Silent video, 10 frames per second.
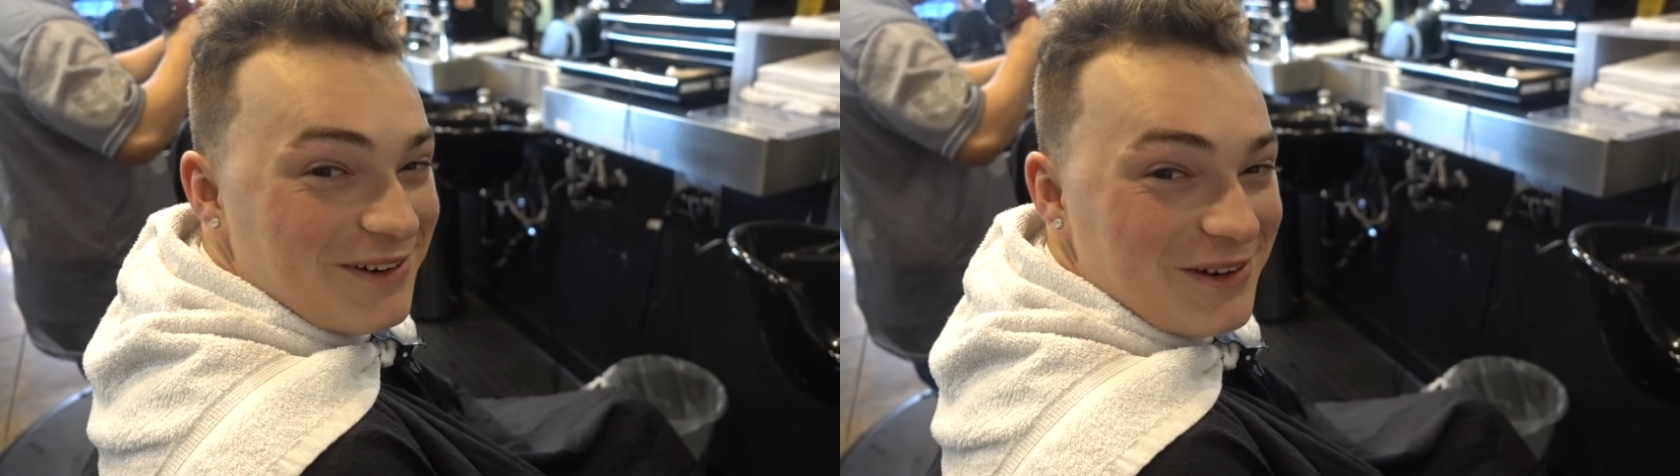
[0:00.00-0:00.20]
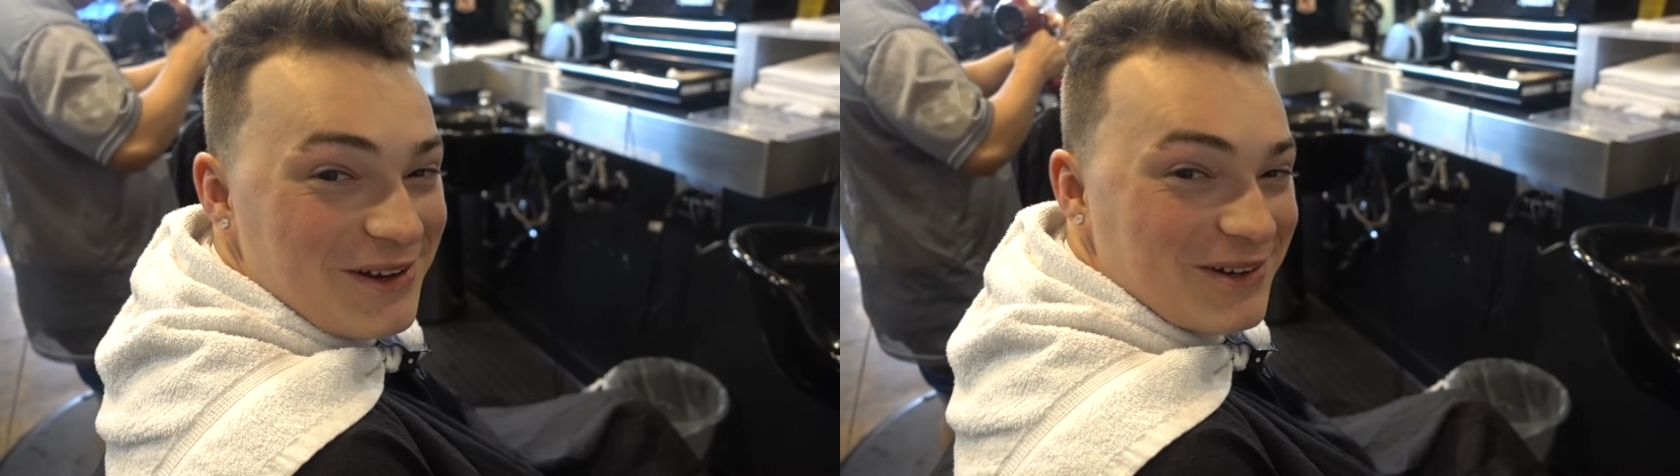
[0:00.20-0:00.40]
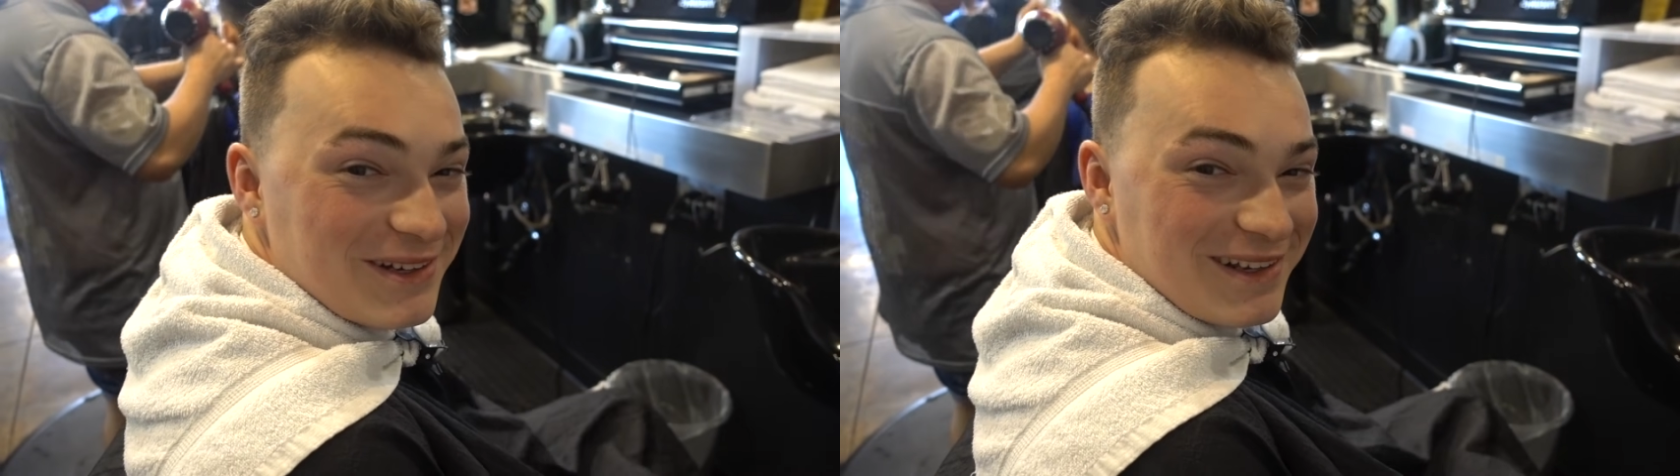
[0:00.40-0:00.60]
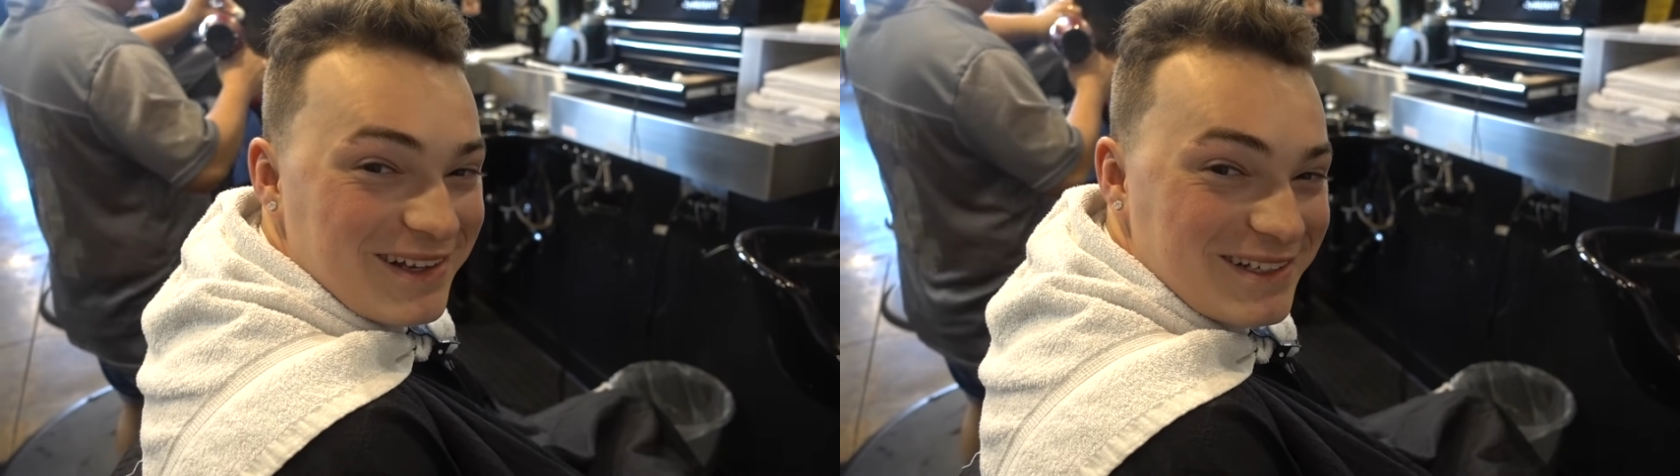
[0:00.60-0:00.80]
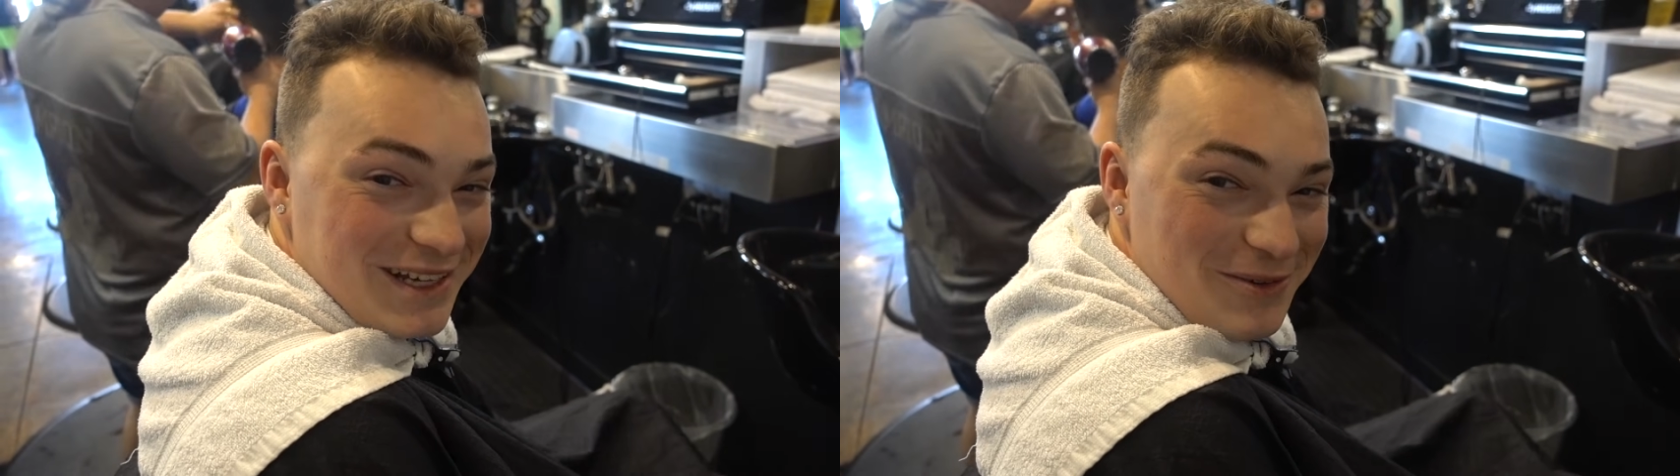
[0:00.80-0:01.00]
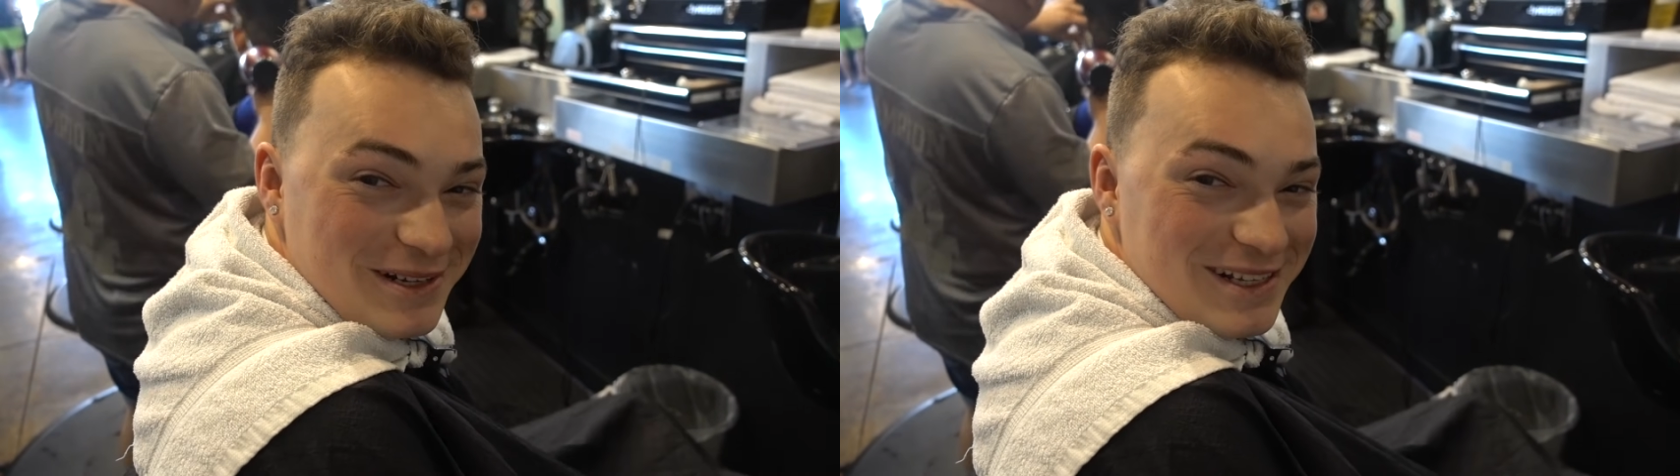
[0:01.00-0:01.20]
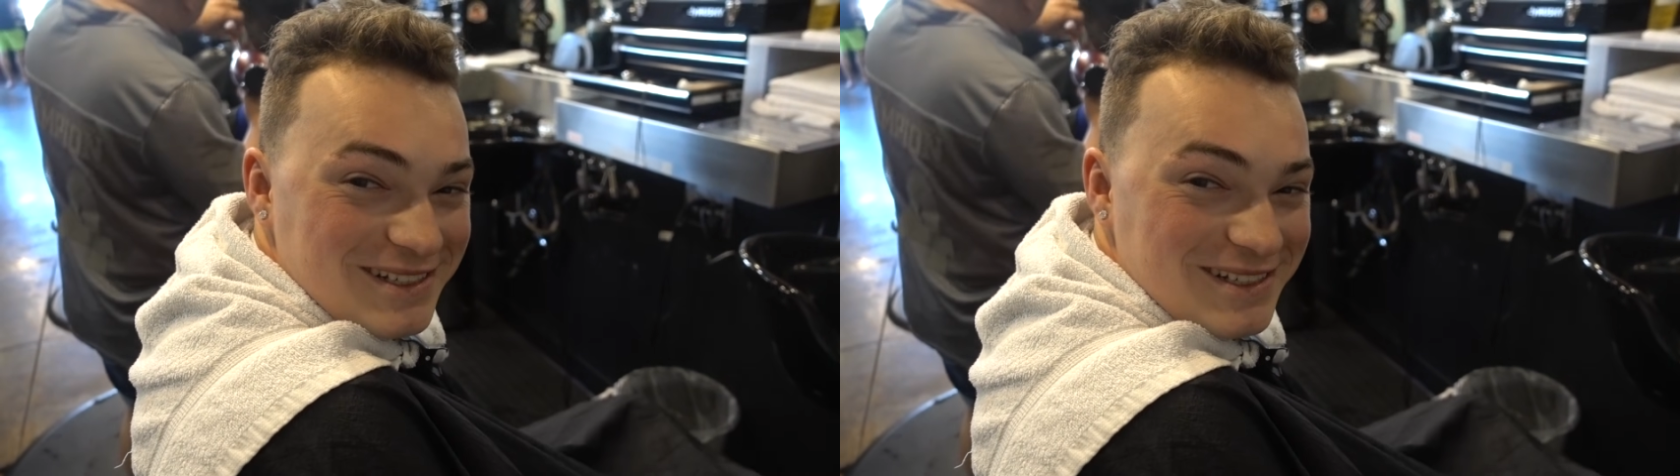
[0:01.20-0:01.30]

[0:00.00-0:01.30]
I don't you think? Know. Is that what it